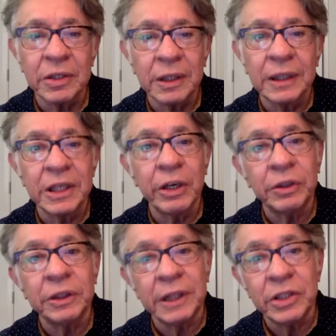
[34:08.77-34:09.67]
It's an
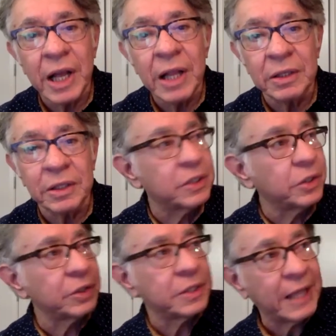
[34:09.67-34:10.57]
interesting challenge because
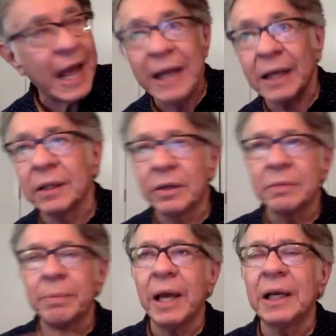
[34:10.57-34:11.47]
there's that and there's
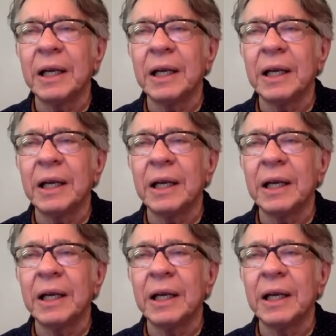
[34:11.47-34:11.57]
mine.